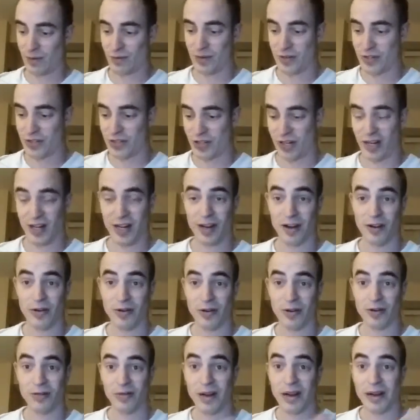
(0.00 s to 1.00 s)
which I
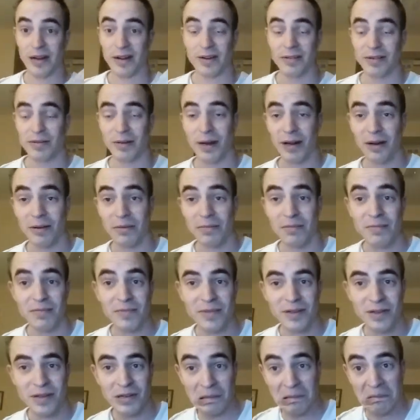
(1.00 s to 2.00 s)
don't know why I
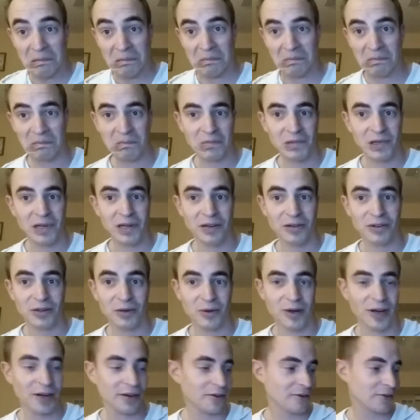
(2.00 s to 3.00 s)
don't know
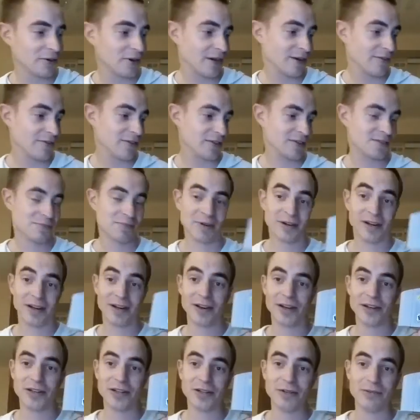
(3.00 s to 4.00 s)
why I don't have this, but
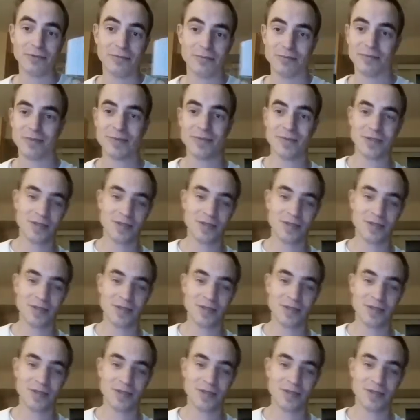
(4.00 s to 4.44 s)
now I do.